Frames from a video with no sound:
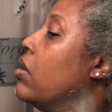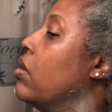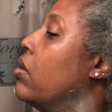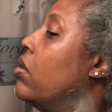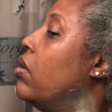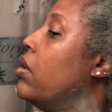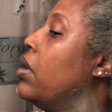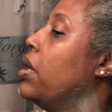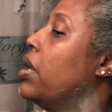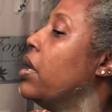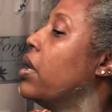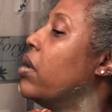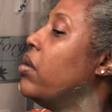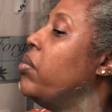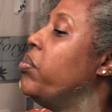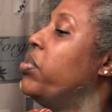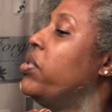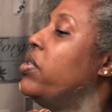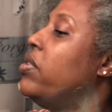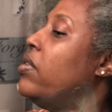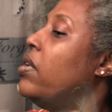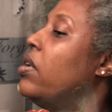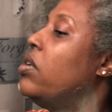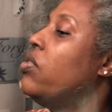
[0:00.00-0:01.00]
Or it can
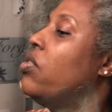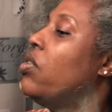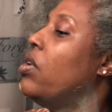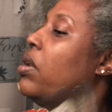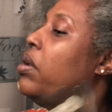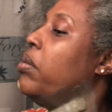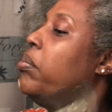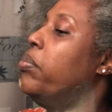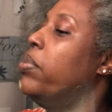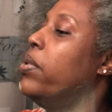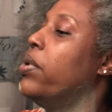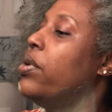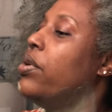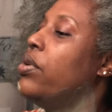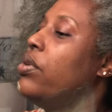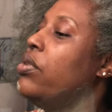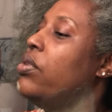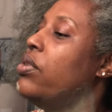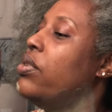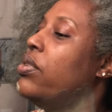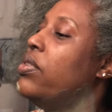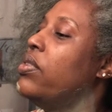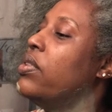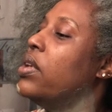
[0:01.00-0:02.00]
potentially burn
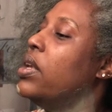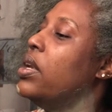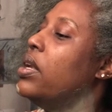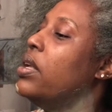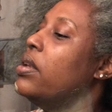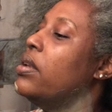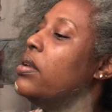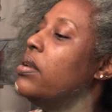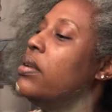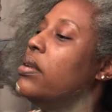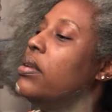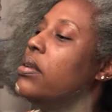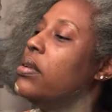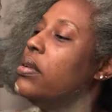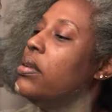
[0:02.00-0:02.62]
your skin.